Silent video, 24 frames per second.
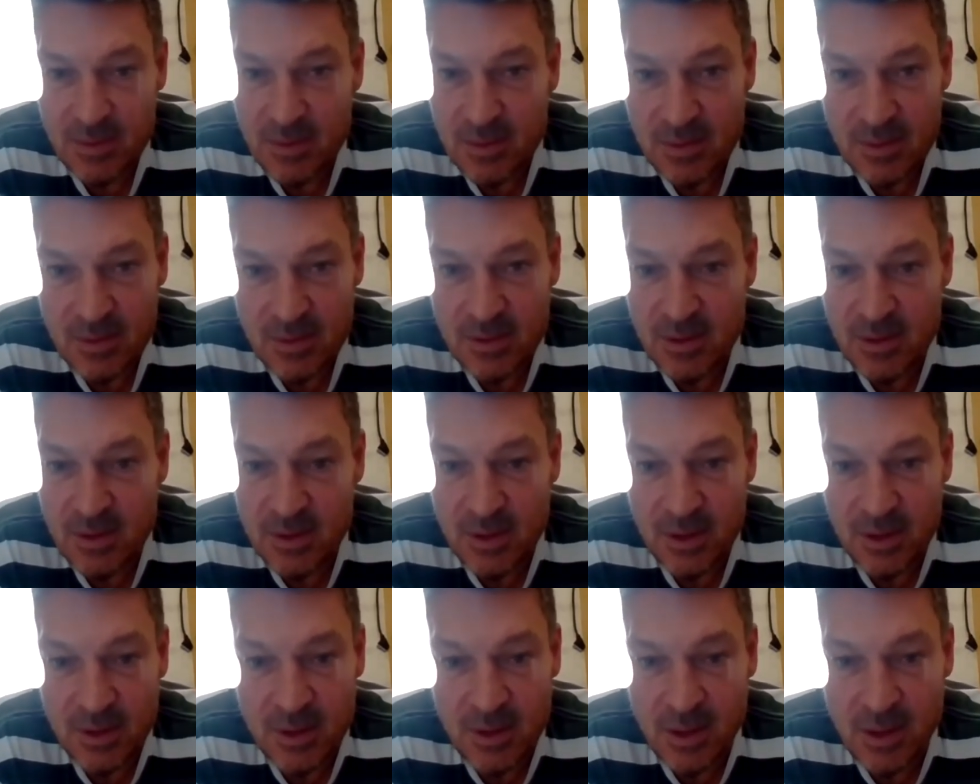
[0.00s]

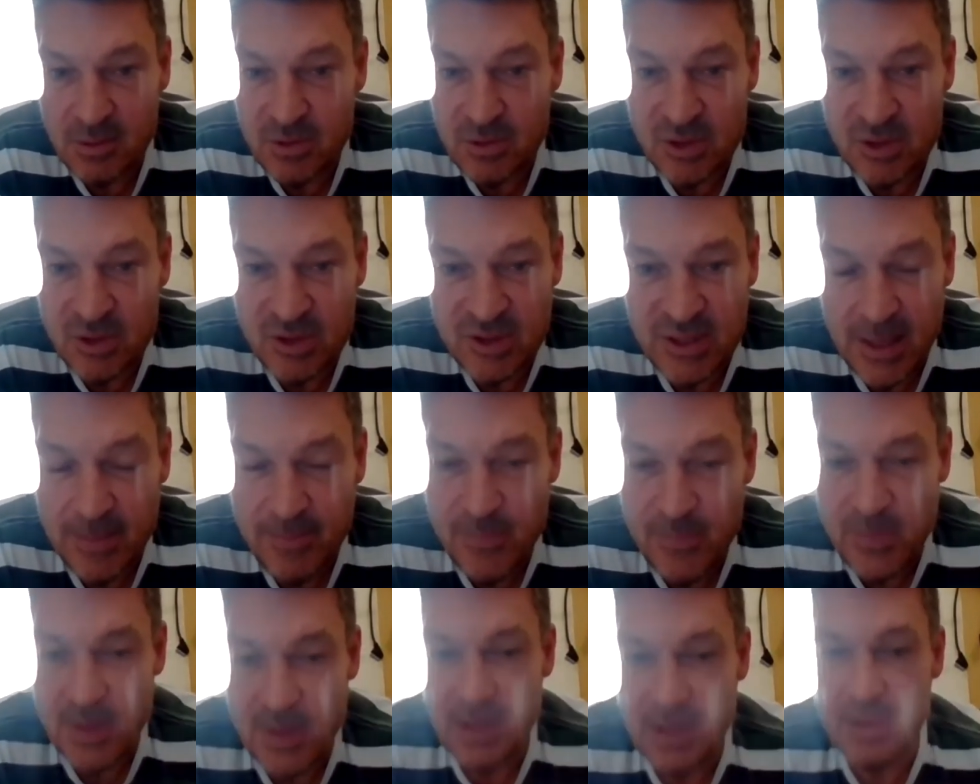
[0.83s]
she got to stab
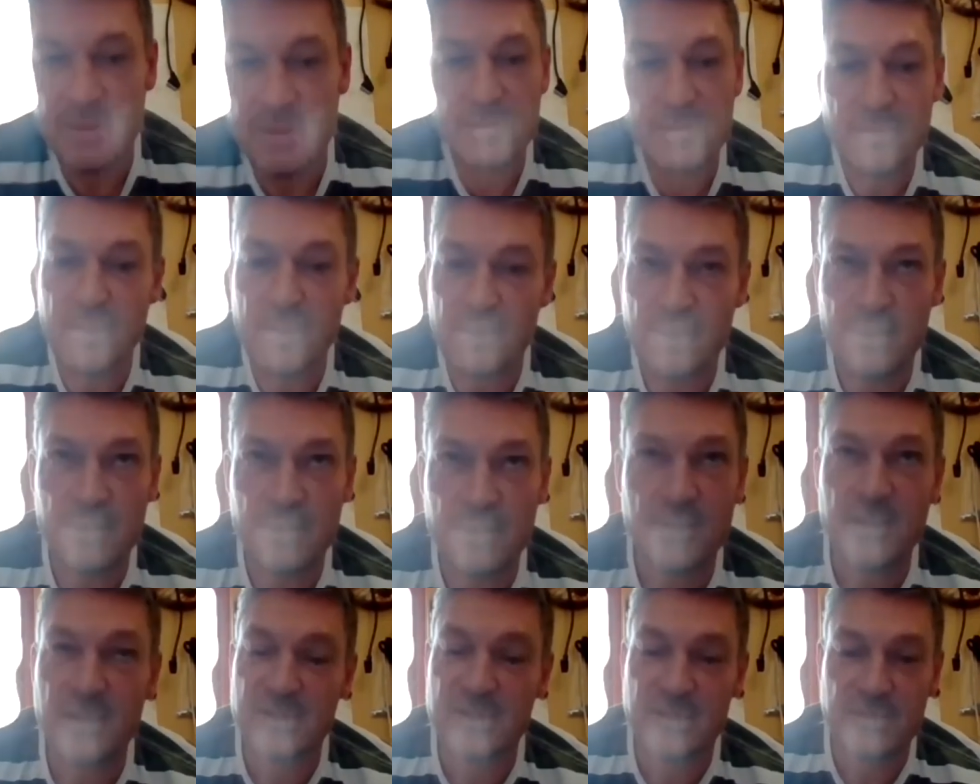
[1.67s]
me, and
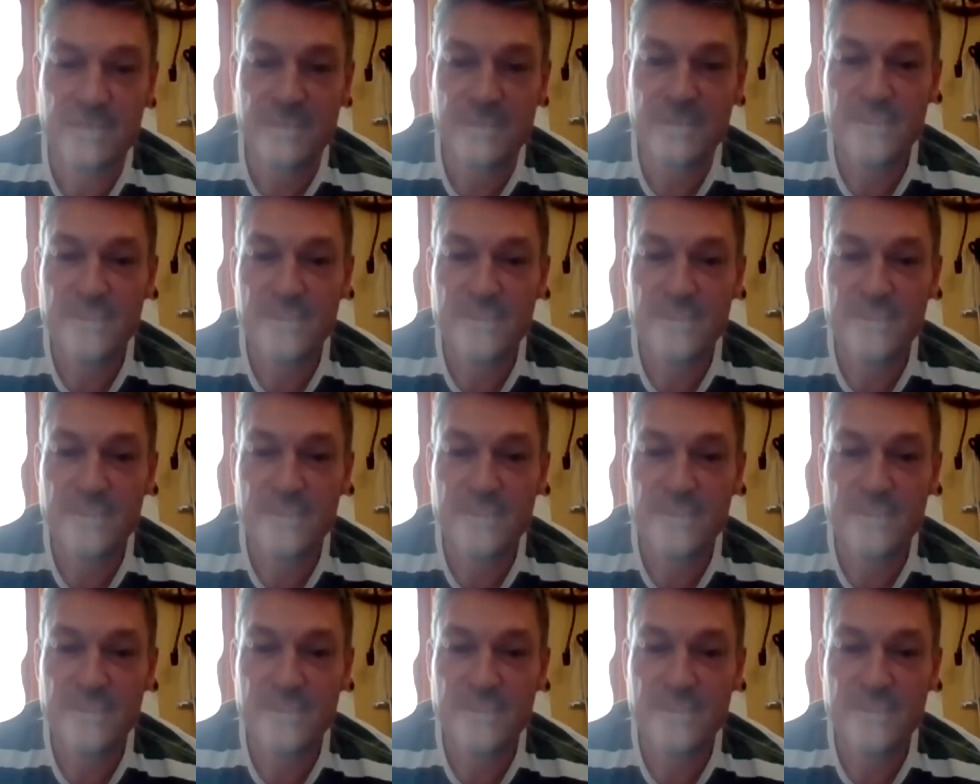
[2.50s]
it's